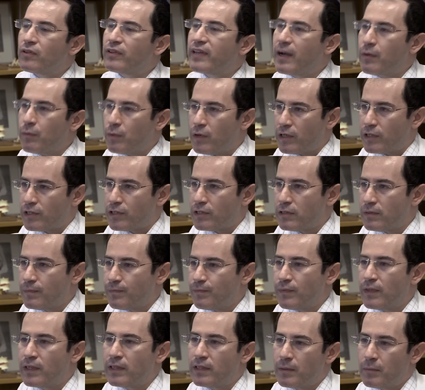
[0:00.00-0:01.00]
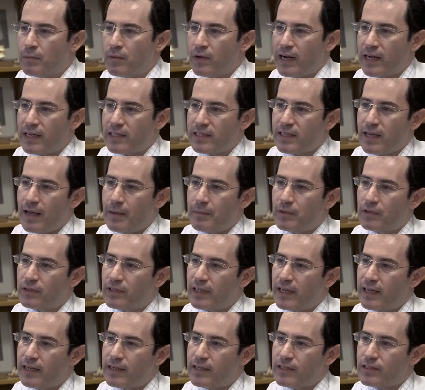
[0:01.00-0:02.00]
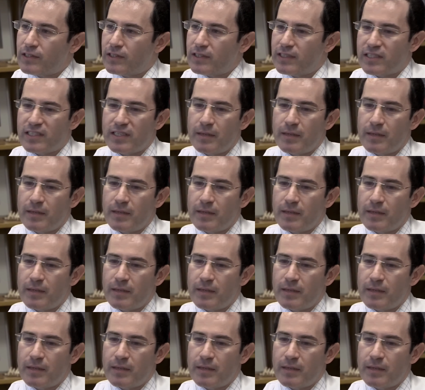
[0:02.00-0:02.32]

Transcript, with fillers: networks in the brain simultaneously.